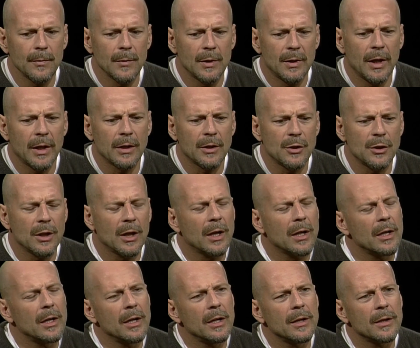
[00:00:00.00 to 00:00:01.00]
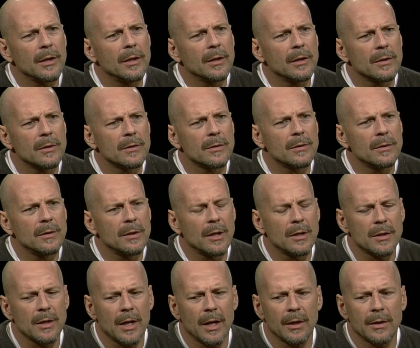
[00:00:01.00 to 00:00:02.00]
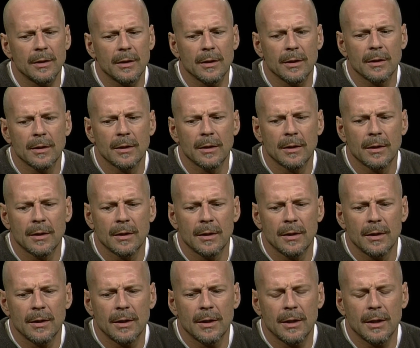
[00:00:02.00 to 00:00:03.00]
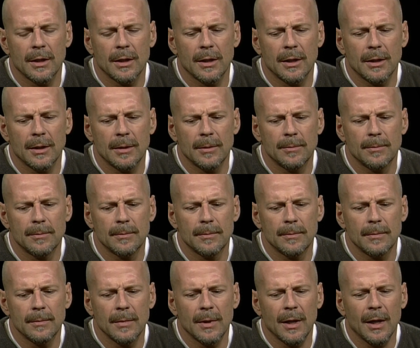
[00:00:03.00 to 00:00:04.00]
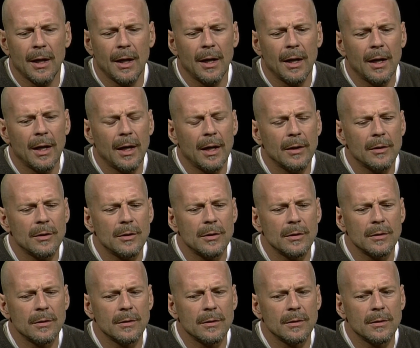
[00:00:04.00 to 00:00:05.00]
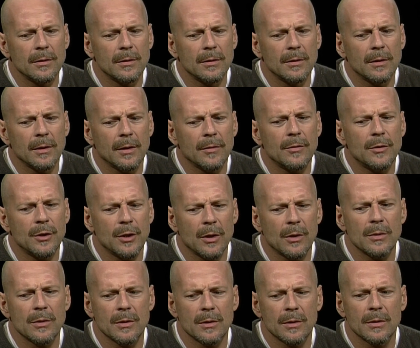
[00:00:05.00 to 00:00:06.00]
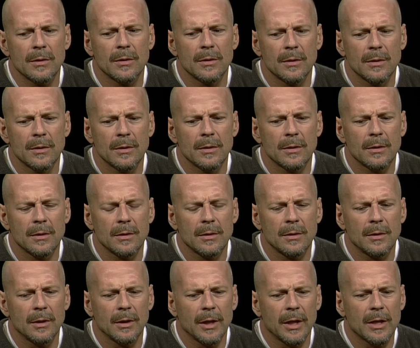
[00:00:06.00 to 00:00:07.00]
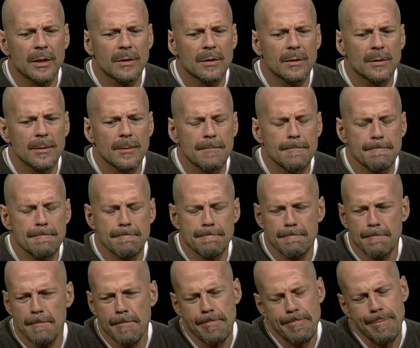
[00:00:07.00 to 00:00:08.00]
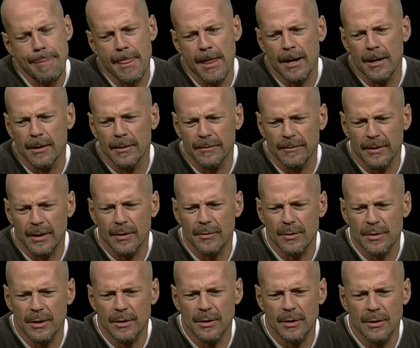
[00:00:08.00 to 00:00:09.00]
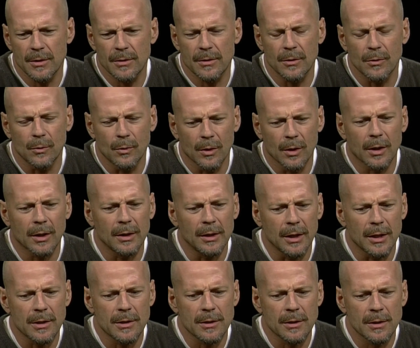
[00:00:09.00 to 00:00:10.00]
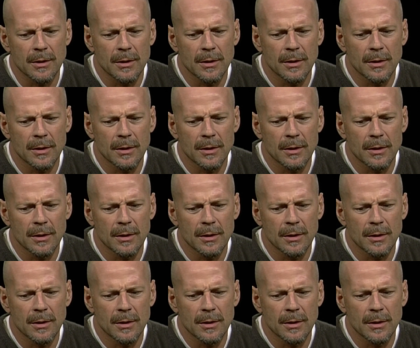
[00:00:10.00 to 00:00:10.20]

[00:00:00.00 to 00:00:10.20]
take a shot at anything that's, that's out there. Um, I, I've chosen in the last... I don't know, five or six years to work less.